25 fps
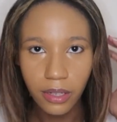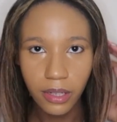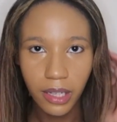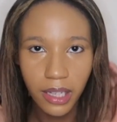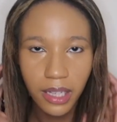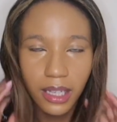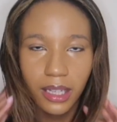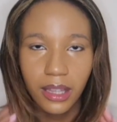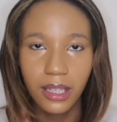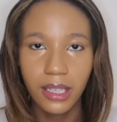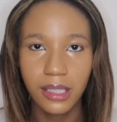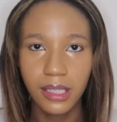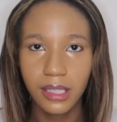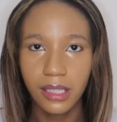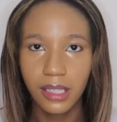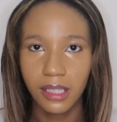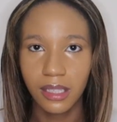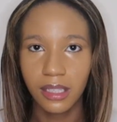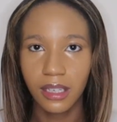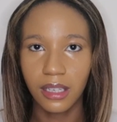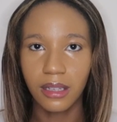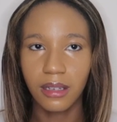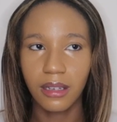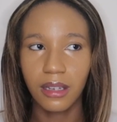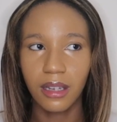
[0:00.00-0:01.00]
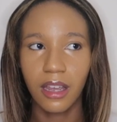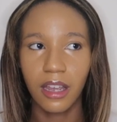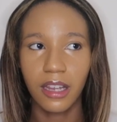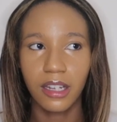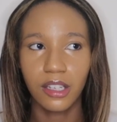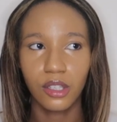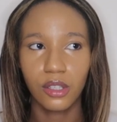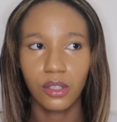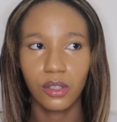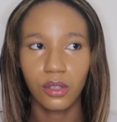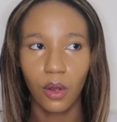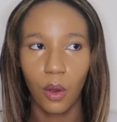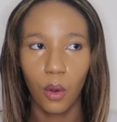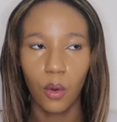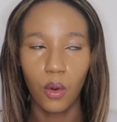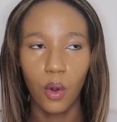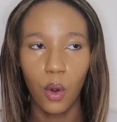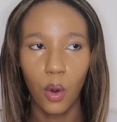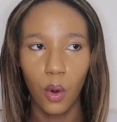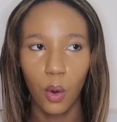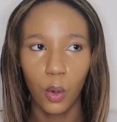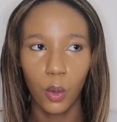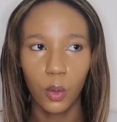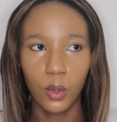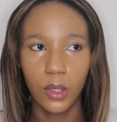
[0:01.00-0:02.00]
Like in the season, it's so
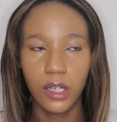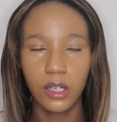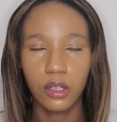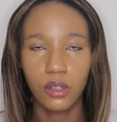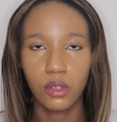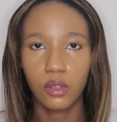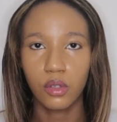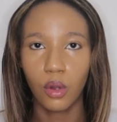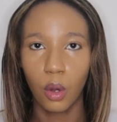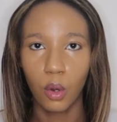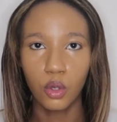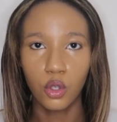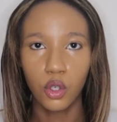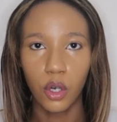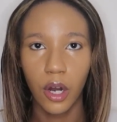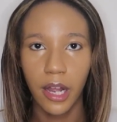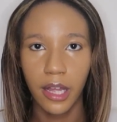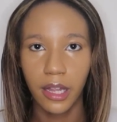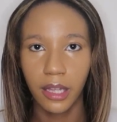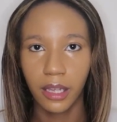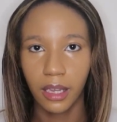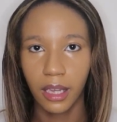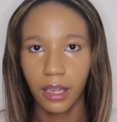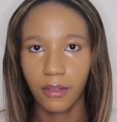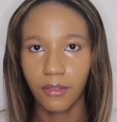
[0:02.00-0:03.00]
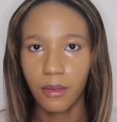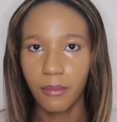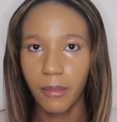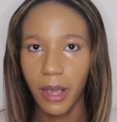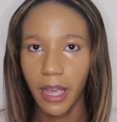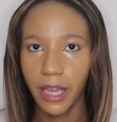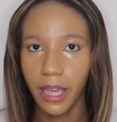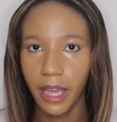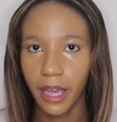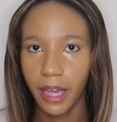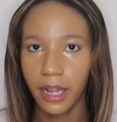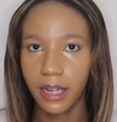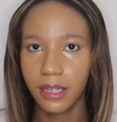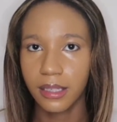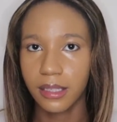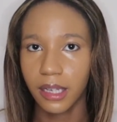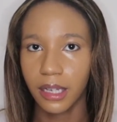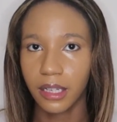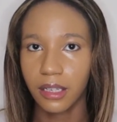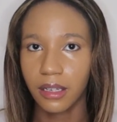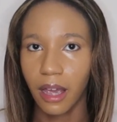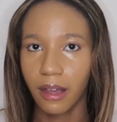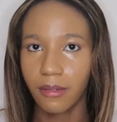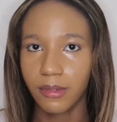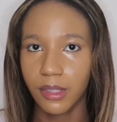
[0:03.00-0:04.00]
cold and so dry, like even my hands
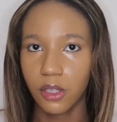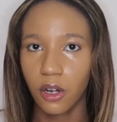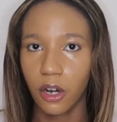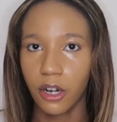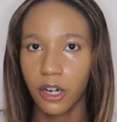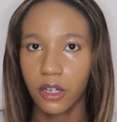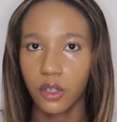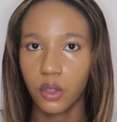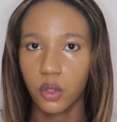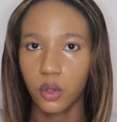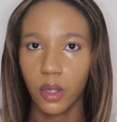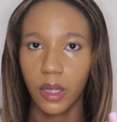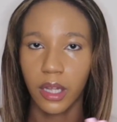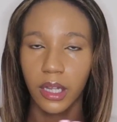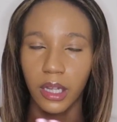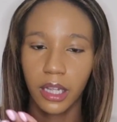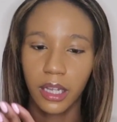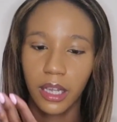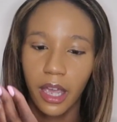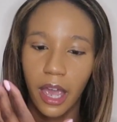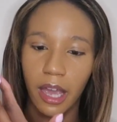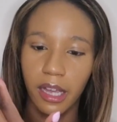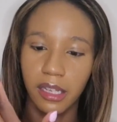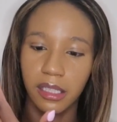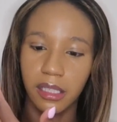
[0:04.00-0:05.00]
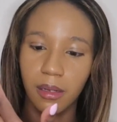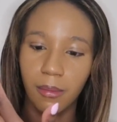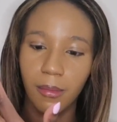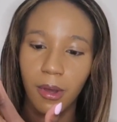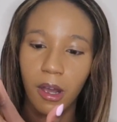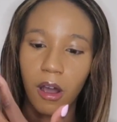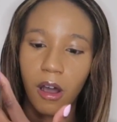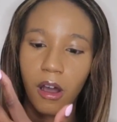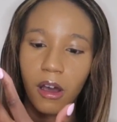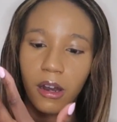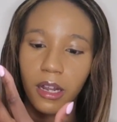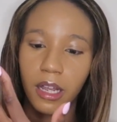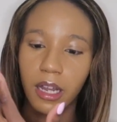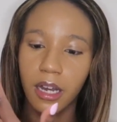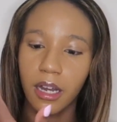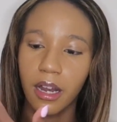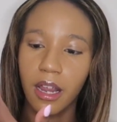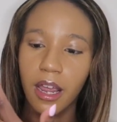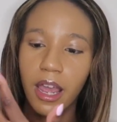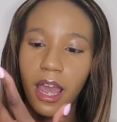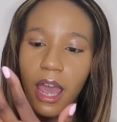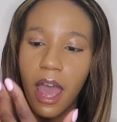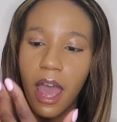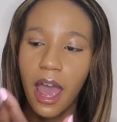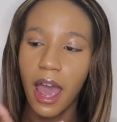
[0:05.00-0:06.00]
like have started to get like eczema on it,
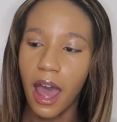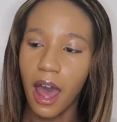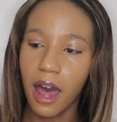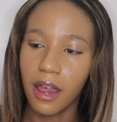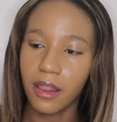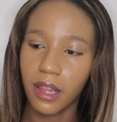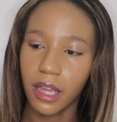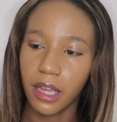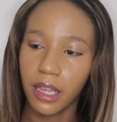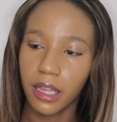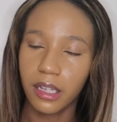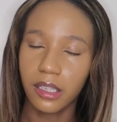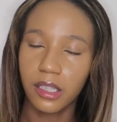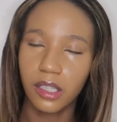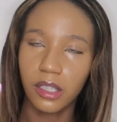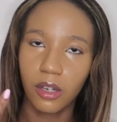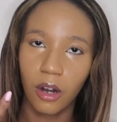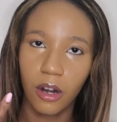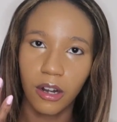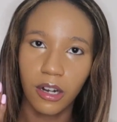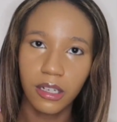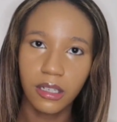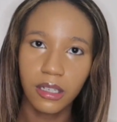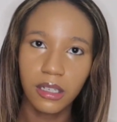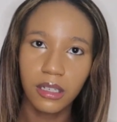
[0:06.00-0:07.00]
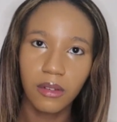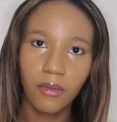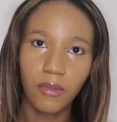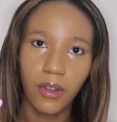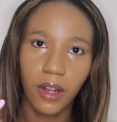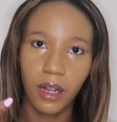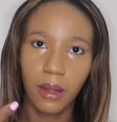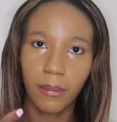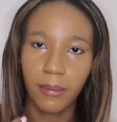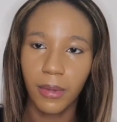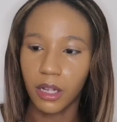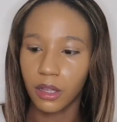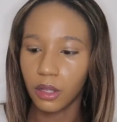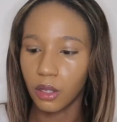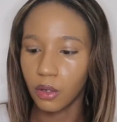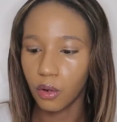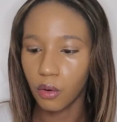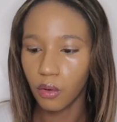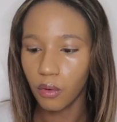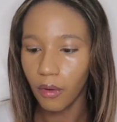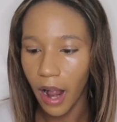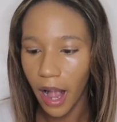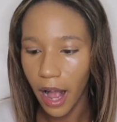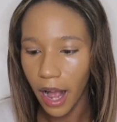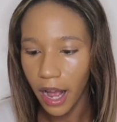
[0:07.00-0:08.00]
and like it started to develop a little
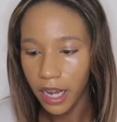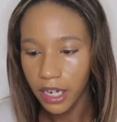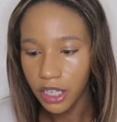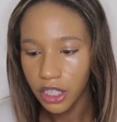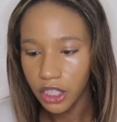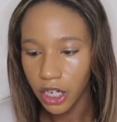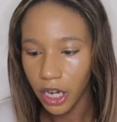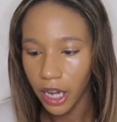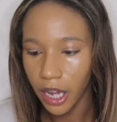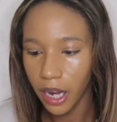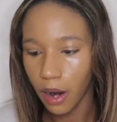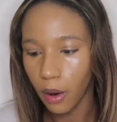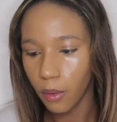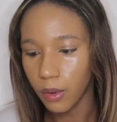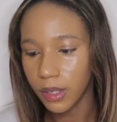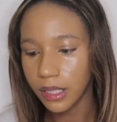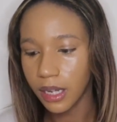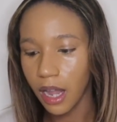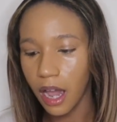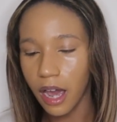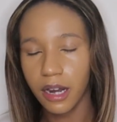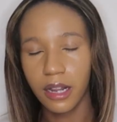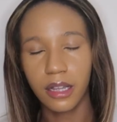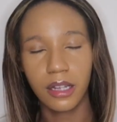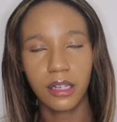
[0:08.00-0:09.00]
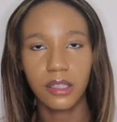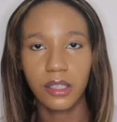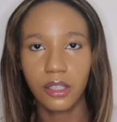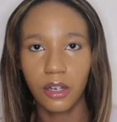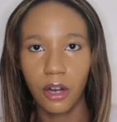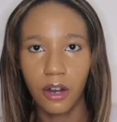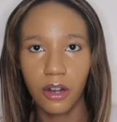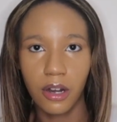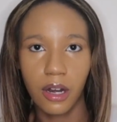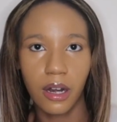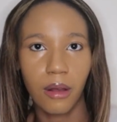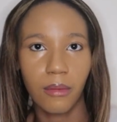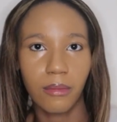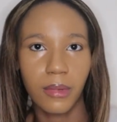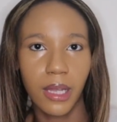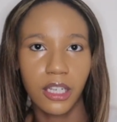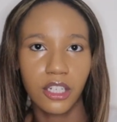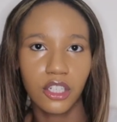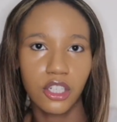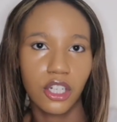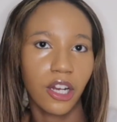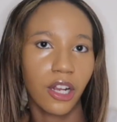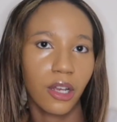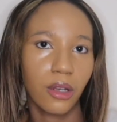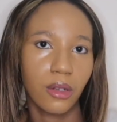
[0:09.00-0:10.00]
rash, and I was kind of concerned, and I'm like,
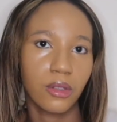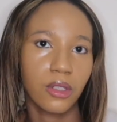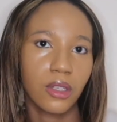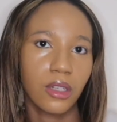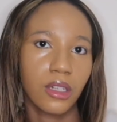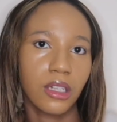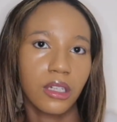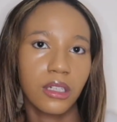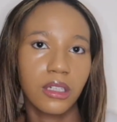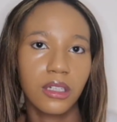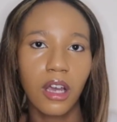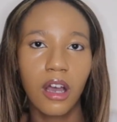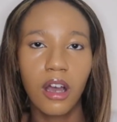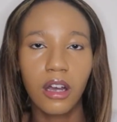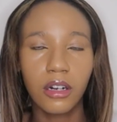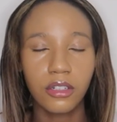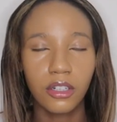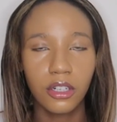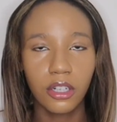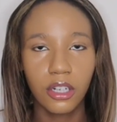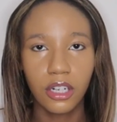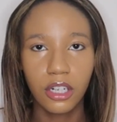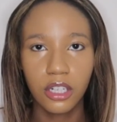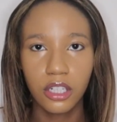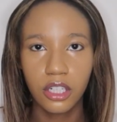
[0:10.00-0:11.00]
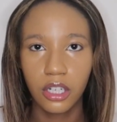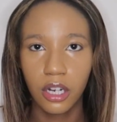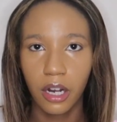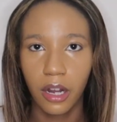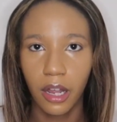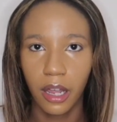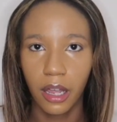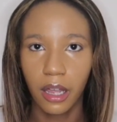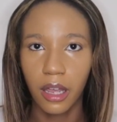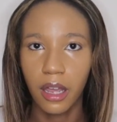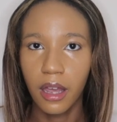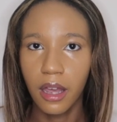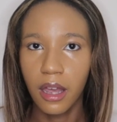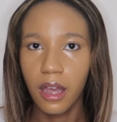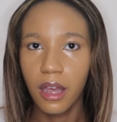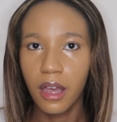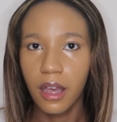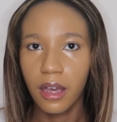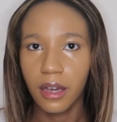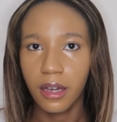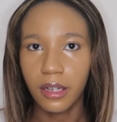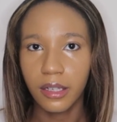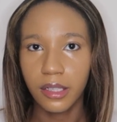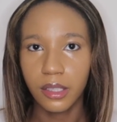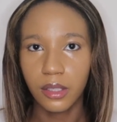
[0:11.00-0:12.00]
should I go to the doctor, should I
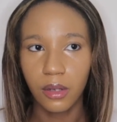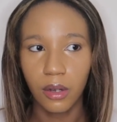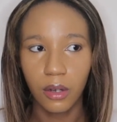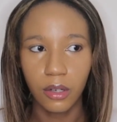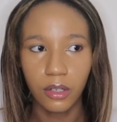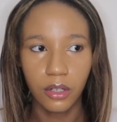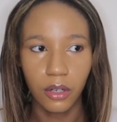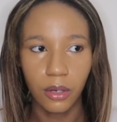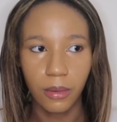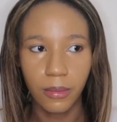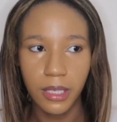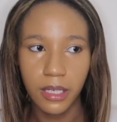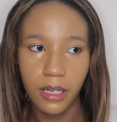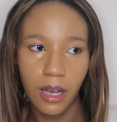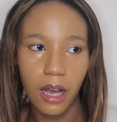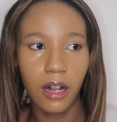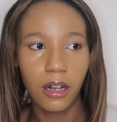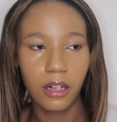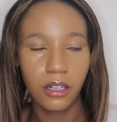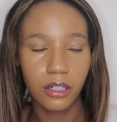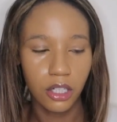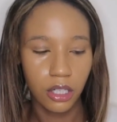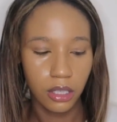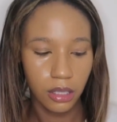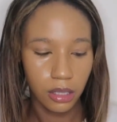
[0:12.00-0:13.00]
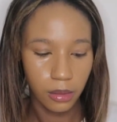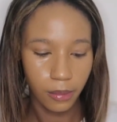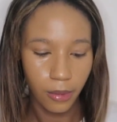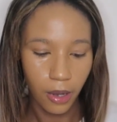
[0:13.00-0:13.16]
consult a dermatologist?